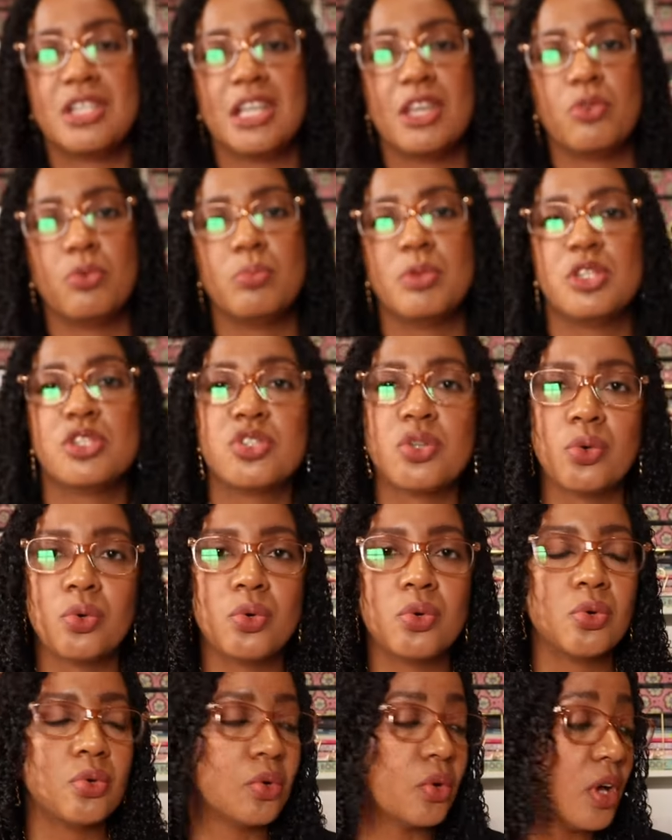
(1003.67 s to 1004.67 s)
think it would be so
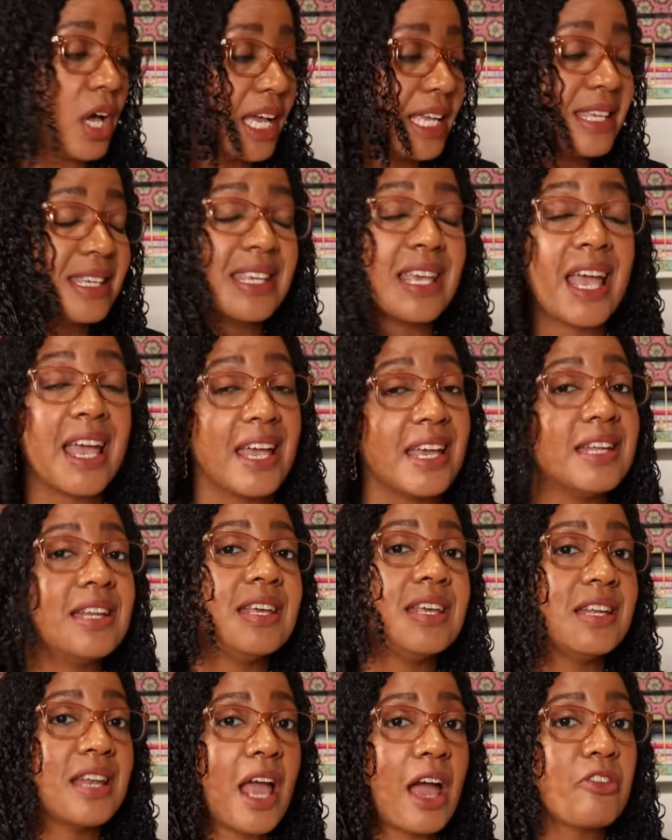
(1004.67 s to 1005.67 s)
cool. Again,
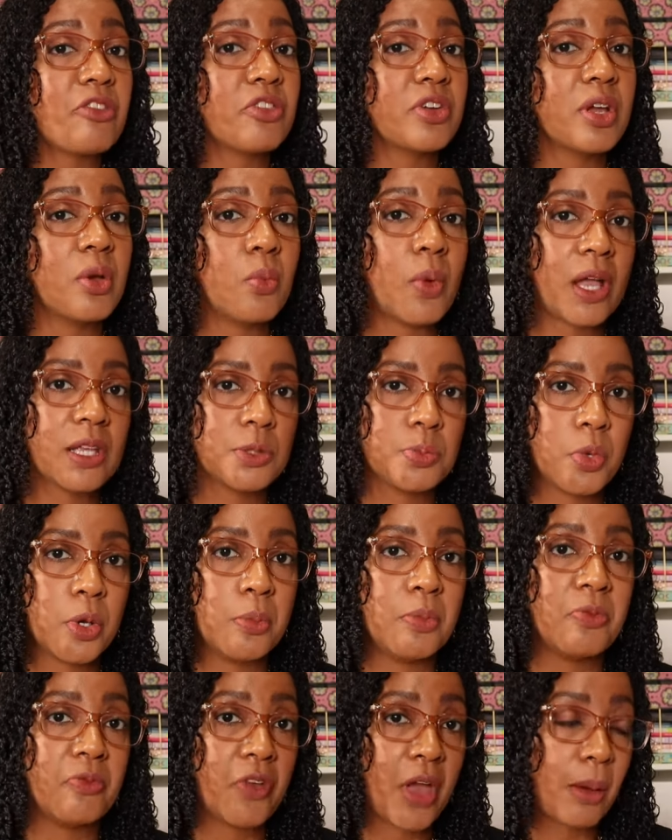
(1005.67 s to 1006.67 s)
in African wax
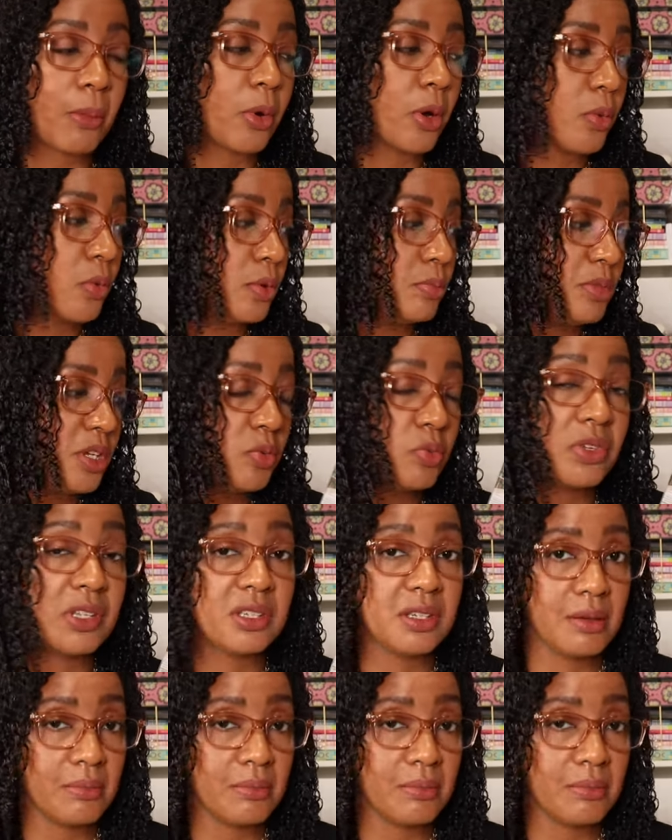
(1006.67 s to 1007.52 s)
print fabric would be really